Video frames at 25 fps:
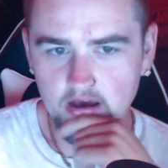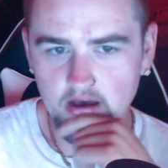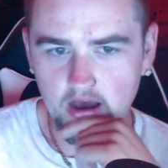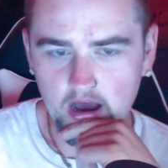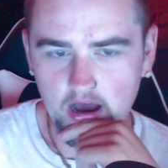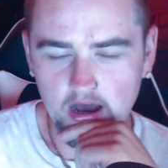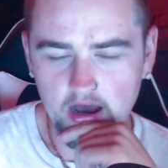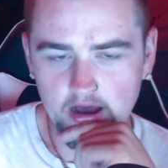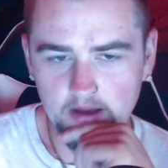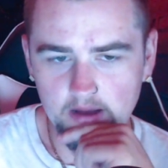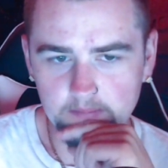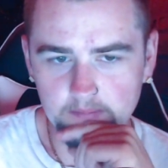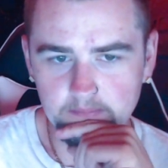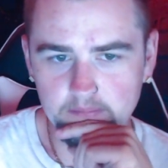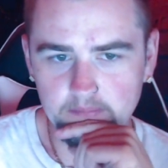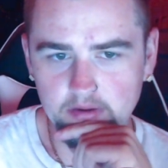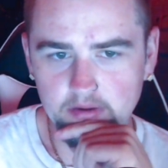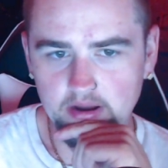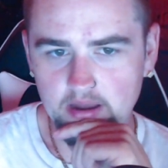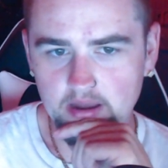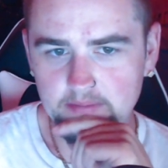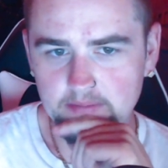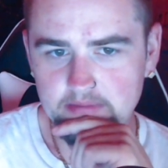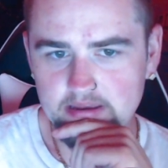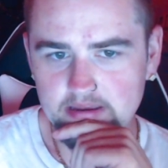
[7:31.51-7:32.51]

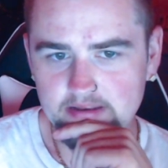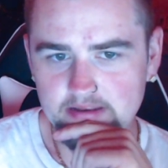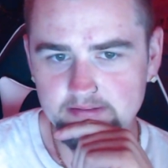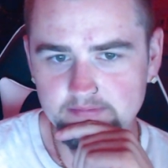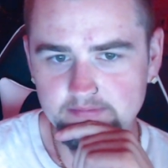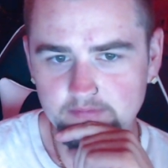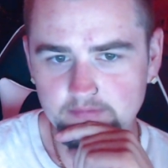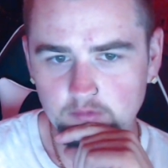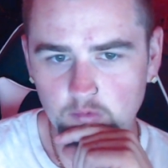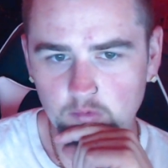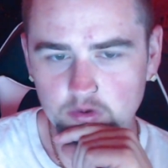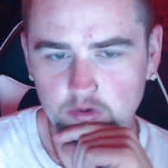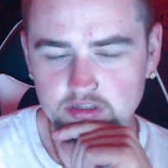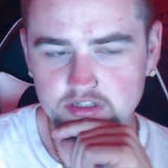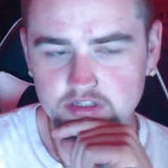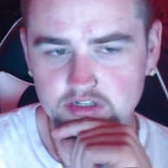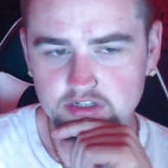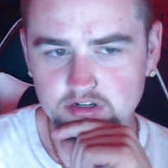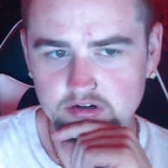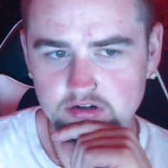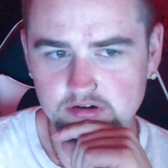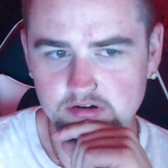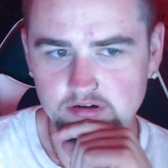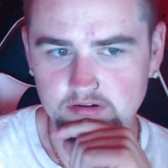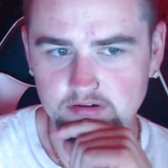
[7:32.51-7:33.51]
But I mean, once
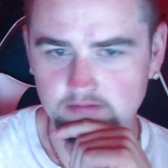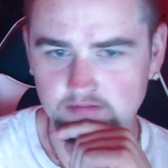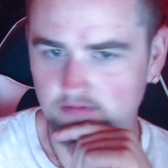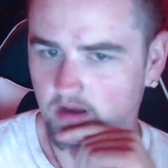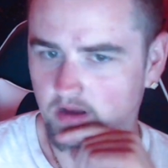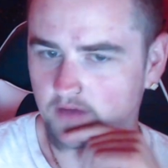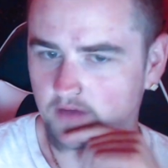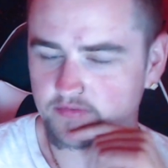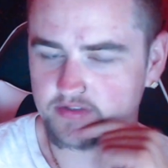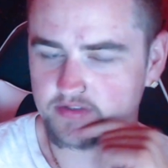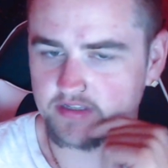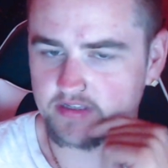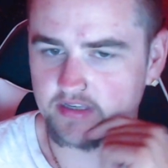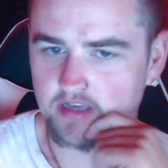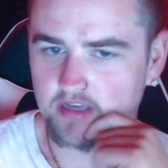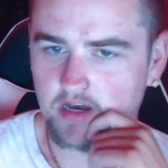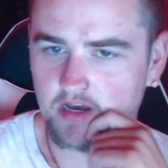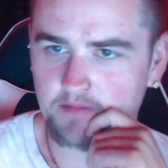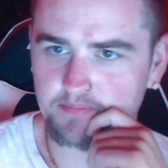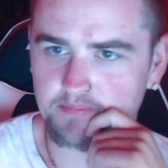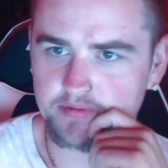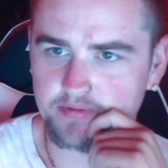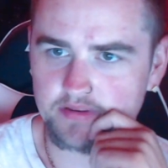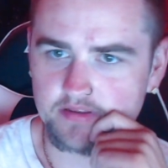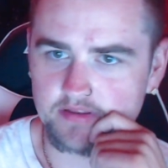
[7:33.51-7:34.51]
you're obviously
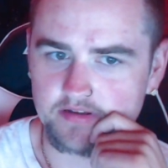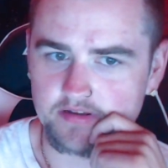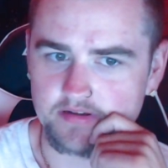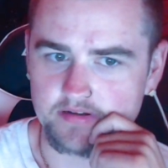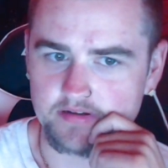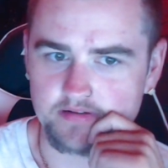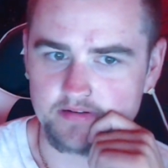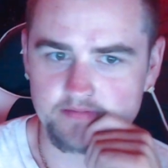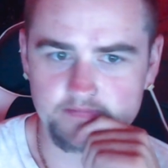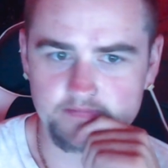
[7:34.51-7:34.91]
up in the